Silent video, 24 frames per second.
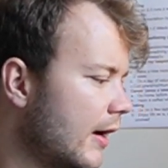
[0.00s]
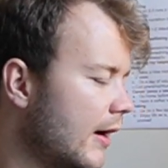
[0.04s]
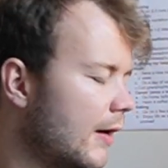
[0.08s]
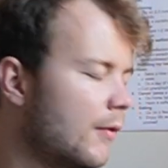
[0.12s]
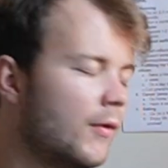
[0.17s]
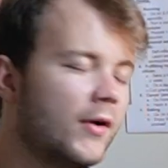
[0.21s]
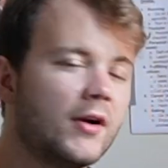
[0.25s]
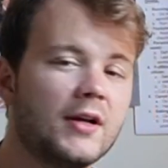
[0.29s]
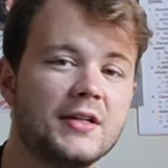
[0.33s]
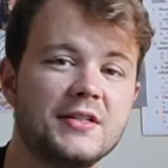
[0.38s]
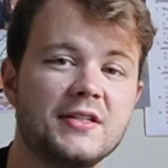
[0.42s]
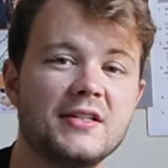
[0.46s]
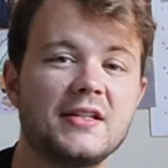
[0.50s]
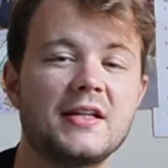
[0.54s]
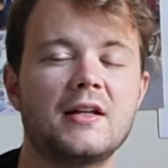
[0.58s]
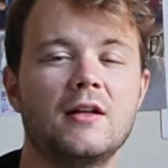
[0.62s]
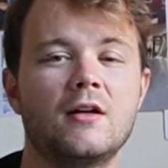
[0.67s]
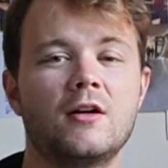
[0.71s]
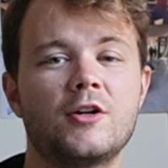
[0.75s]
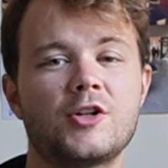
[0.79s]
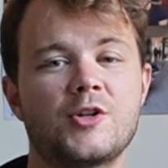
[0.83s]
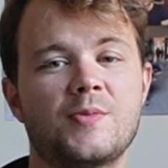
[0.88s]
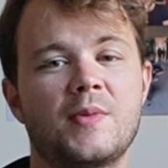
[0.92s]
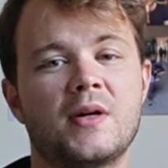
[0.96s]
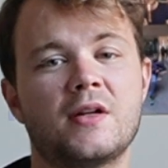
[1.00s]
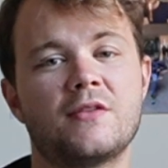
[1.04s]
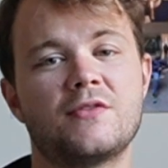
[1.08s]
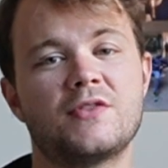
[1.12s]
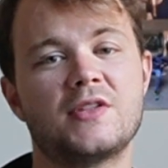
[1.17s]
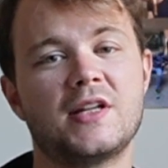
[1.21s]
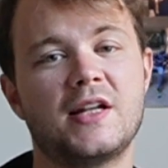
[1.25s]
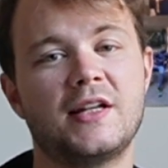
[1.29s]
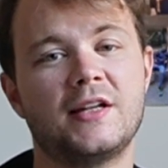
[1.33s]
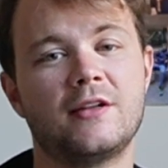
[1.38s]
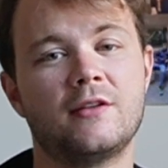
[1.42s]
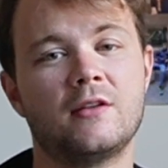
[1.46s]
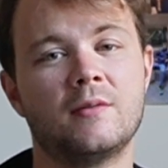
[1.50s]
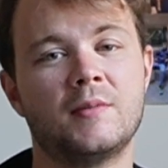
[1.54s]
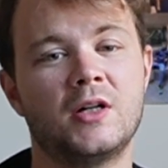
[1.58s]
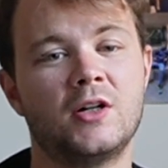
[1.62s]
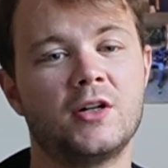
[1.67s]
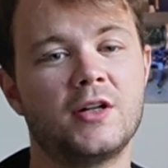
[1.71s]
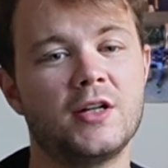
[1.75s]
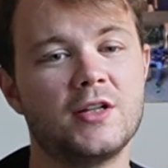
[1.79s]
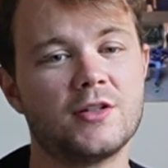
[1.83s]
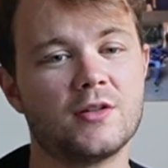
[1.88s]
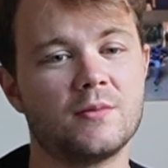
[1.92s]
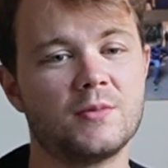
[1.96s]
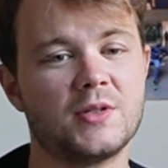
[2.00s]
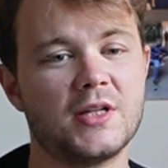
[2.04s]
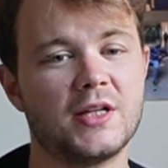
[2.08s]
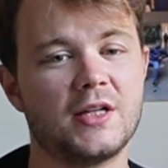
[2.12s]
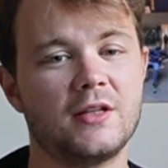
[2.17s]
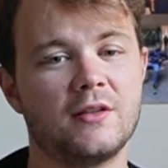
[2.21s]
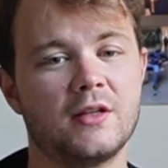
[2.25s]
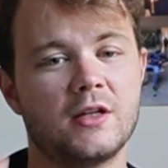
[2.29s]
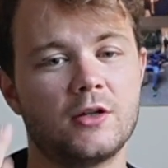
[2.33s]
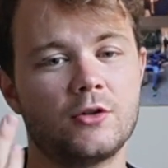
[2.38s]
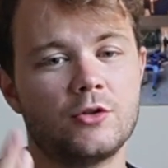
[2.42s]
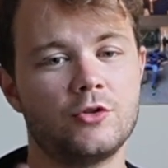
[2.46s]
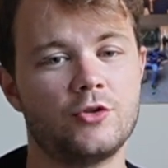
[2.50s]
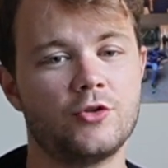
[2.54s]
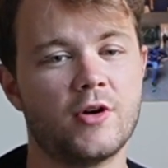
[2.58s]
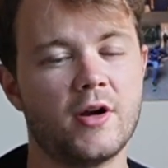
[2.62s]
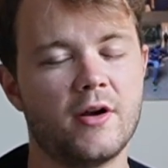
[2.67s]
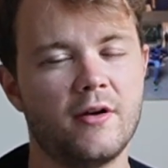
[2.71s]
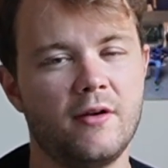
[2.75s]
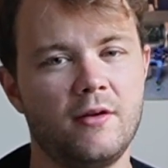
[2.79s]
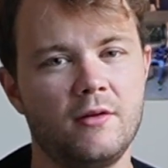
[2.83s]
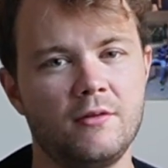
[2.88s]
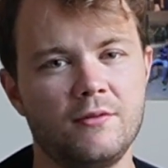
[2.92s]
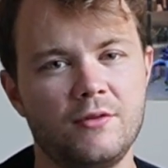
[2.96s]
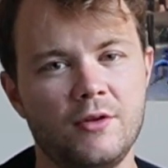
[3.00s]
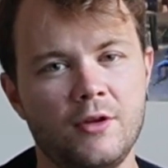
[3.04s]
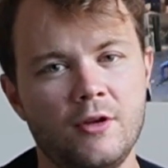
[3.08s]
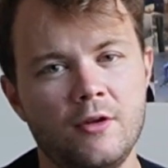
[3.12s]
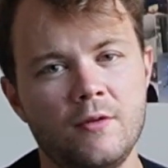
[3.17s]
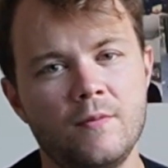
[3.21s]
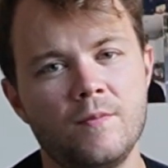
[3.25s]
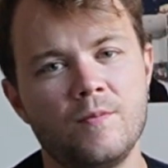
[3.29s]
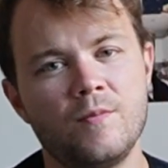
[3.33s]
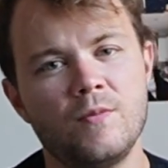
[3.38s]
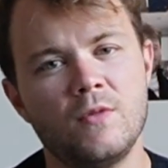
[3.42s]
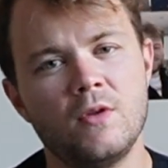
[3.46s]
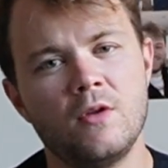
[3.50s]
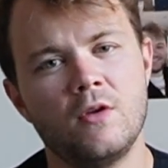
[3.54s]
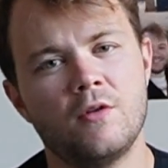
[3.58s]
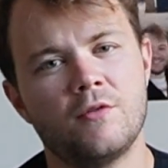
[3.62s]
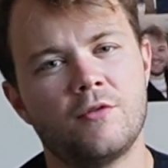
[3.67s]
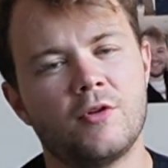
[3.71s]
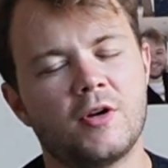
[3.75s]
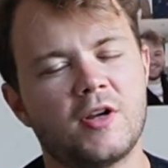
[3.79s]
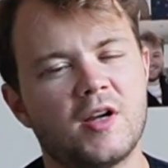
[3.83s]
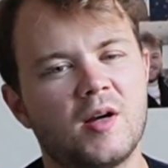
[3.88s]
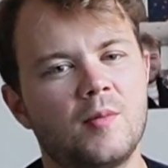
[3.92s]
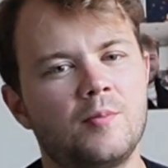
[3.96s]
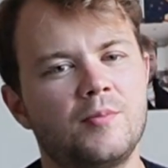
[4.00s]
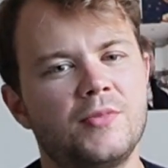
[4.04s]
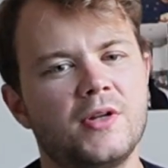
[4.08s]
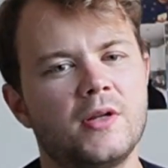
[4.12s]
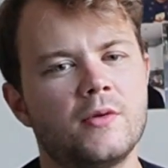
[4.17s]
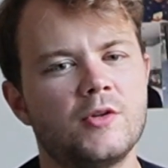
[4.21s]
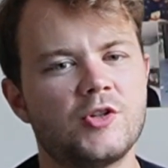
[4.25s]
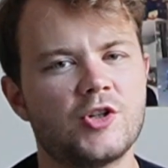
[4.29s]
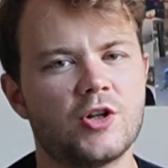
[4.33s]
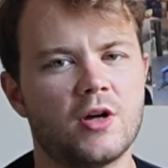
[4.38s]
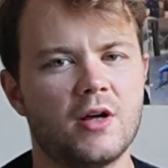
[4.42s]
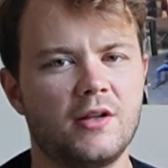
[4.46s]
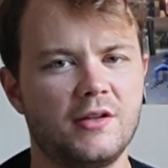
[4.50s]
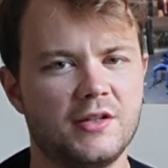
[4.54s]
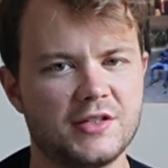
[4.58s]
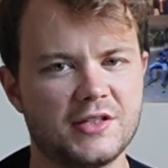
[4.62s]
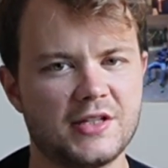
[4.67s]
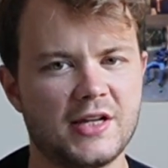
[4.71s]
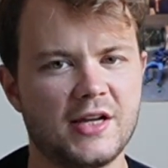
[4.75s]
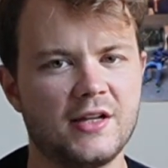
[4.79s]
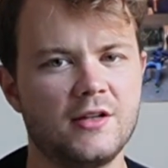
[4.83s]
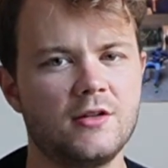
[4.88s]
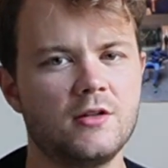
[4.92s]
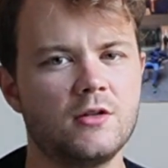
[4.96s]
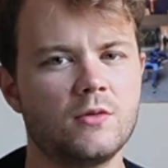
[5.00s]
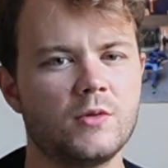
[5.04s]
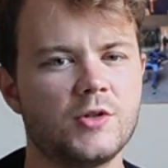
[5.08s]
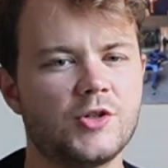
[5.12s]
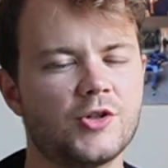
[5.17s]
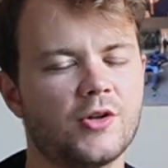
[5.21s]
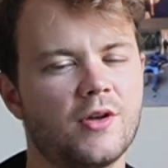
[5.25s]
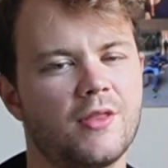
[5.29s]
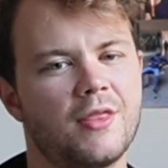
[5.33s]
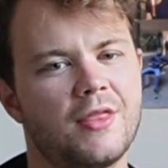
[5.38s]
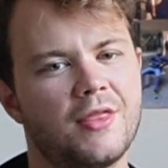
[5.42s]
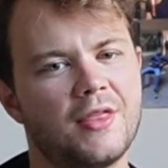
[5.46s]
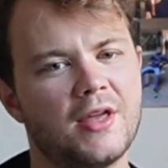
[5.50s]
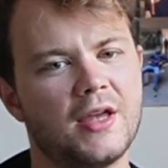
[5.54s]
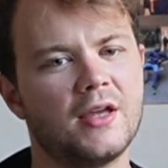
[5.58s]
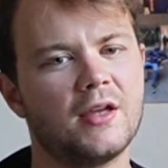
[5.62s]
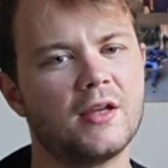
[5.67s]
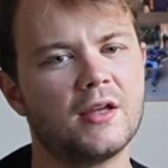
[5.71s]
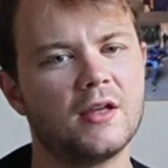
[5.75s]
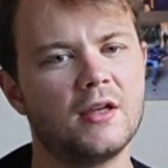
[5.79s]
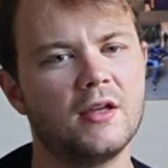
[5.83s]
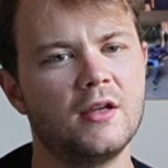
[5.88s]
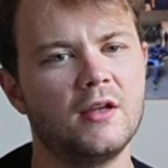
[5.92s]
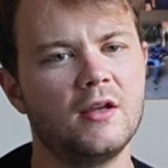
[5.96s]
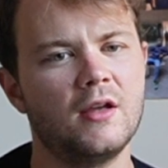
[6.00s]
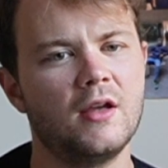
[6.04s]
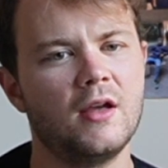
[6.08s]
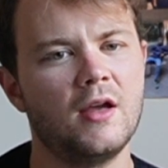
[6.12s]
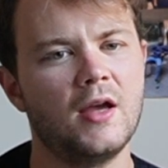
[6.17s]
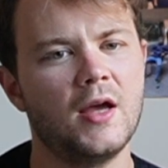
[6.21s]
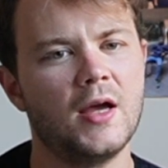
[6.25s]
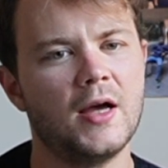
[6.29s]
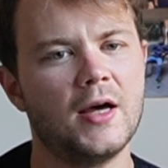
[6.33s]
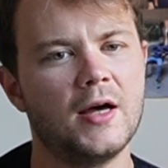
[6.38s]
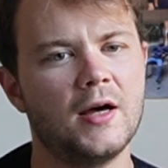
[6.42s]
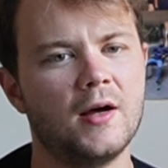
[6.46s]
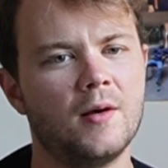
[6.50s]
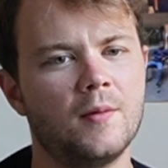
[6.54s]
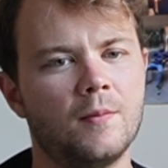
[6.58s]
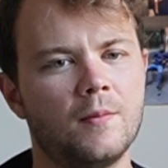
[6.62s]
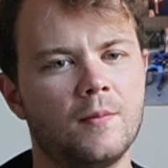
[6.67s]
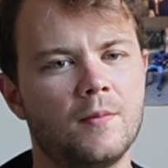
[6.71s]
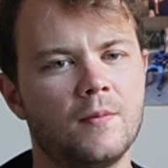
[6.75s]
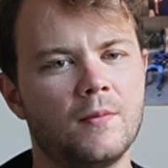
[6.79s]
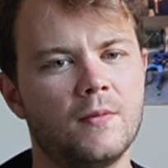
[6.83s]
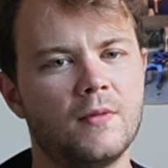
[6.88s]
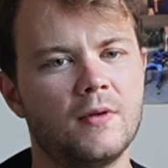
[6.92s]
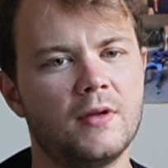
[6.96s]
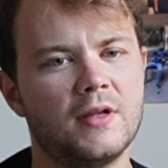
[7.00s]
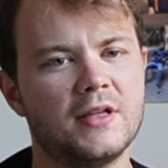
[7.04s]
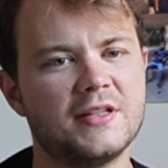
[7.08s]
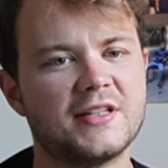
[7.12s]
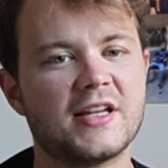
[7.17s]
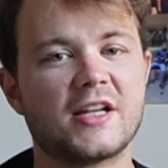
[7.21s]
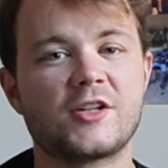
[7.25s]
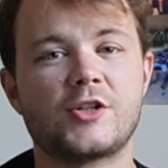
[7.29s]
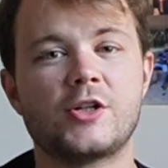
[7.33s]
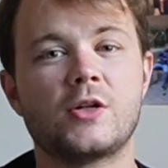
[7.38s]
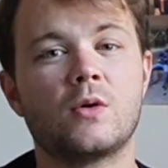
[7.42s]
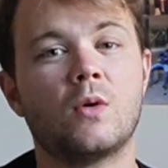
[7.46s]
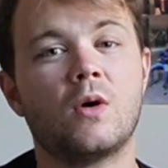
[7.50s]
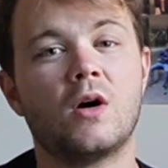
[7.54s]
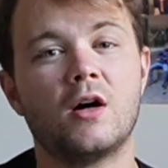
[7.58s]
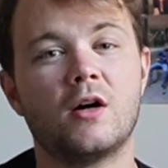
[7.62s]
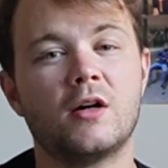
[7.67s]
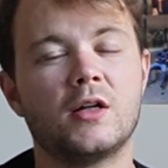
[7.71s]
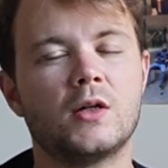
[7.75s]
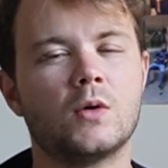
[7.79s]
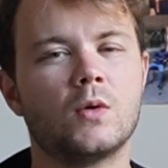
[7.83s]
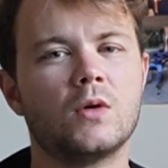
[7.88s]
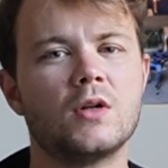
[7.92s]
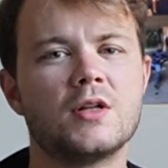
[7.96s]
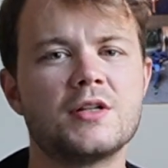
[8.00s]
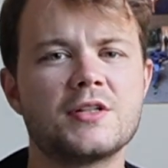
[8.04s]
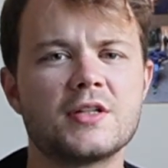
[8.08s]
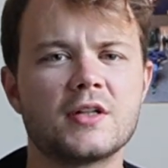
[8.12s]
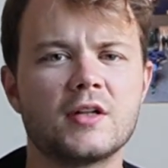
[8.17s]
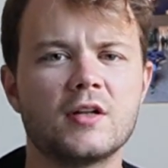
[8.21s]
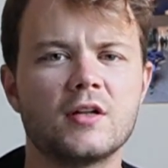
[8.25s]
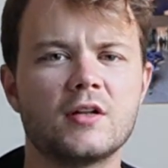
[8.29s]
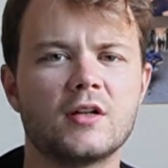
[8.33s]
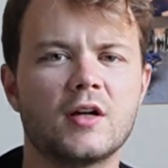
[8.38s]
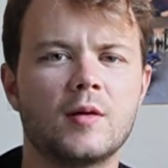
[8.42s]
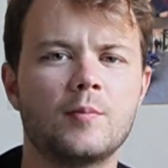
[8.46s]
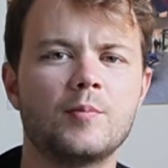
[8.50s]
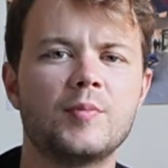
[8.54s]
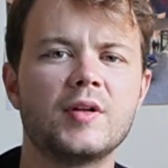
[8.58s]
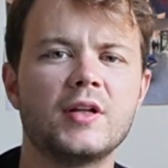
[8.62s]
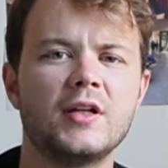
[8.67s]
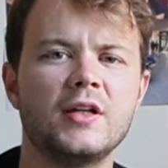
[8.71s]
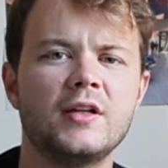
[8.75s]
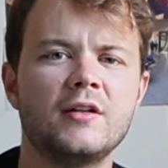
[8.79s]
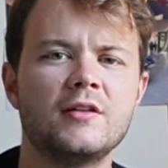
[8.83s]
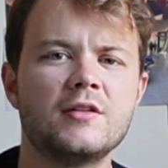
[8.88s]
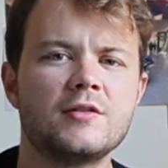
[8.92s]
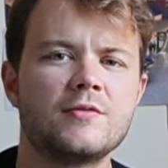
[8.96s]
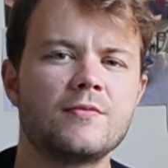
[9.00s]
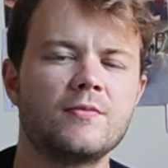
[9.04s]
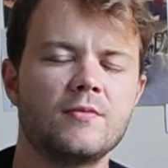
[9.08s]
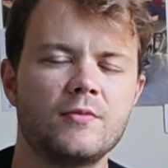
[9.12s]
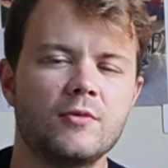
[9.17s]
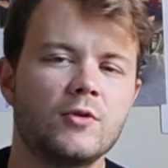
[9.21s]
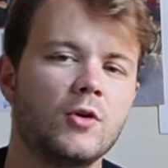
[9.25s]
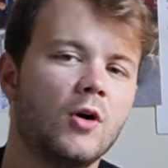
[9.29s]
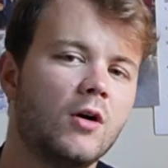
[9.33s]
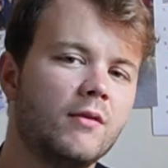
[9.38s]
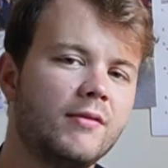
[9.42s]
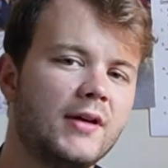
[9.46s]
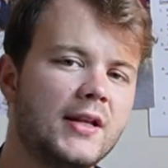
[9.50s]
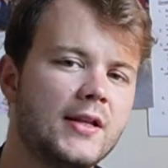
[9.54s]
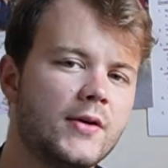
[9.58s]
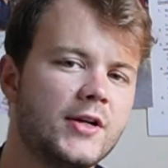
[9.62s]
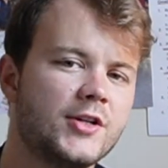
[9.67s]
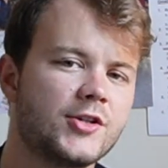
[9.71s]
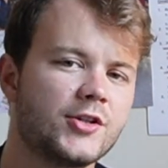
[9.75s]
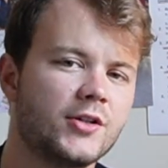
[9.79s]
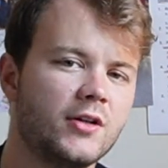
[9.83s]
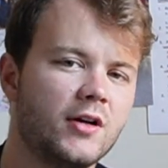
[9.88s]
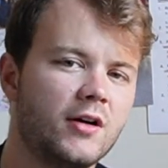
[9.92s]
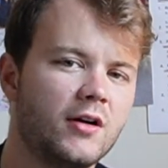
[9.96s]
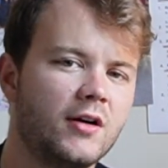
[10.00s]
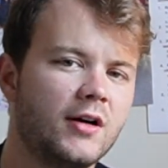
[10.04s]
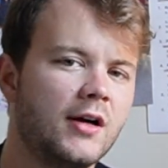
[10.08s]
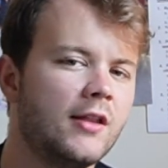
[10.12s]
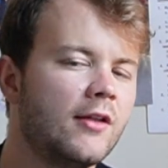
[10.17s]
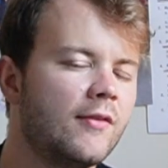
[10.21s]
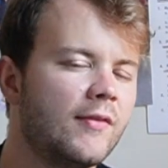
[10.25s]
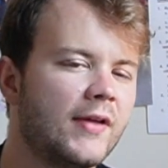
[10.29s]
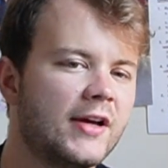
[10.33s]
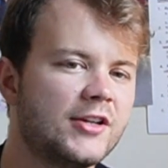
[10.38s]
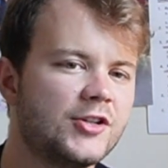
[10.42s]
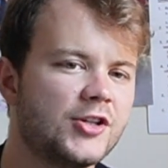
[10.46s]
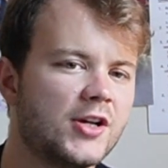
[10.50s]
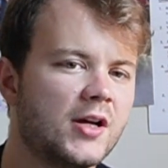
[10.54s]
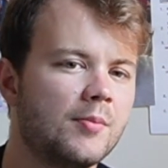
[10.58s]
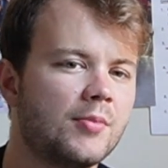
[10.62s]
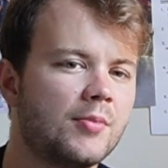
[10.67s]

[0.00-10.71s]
when I see a large amount of selling in the markets, I'm taking that contrarian view for a company which I understand, which I think is actually quite a high quality company and has got a valuation higher than that share